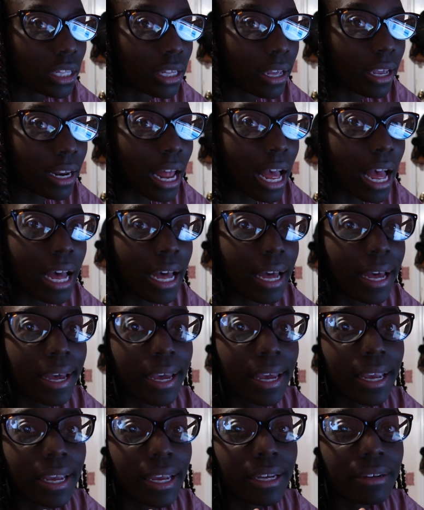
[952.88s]
that
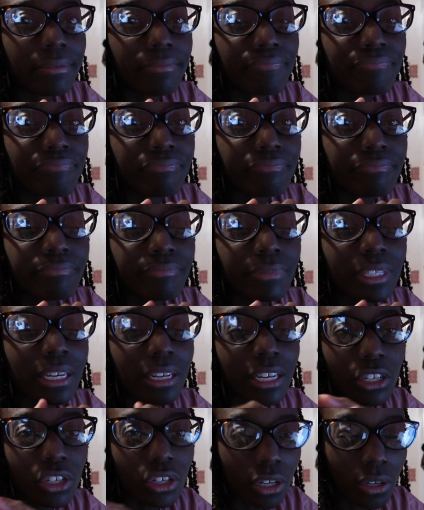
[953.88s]
I
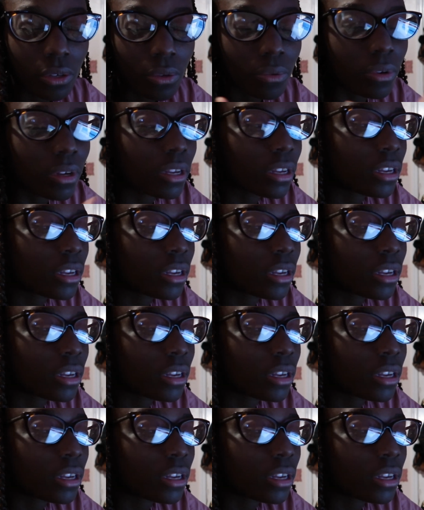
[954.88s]
need to know